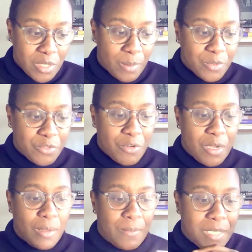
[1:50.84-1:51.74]
comes
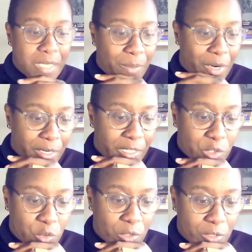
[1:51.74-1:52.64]
from the American
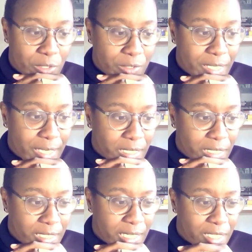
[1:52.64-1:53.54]
Historical Association.
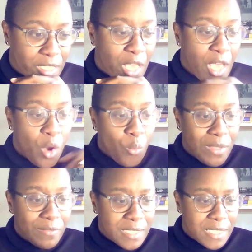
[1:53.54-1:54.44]
It says,
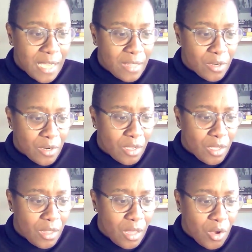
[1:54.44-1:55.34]
weaving together
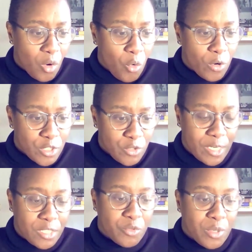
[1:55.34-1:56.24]
a court
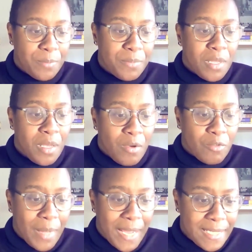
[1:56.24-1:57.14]
transcript
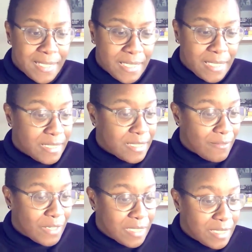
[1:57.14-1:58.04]
from
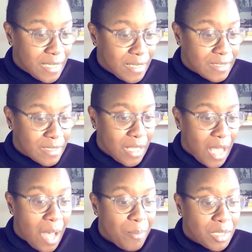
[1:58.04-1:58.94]
1876,
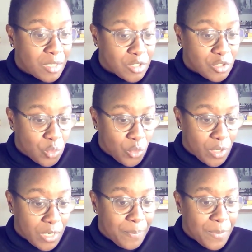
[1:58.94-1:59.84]
Abana's
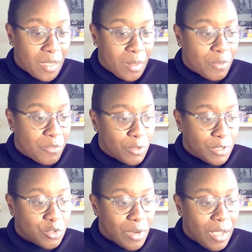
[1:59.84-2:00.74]
story before
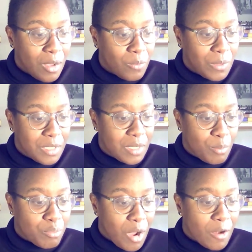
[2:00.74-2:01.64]
the trial within
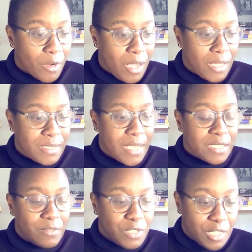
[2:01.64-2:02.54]
the broader context of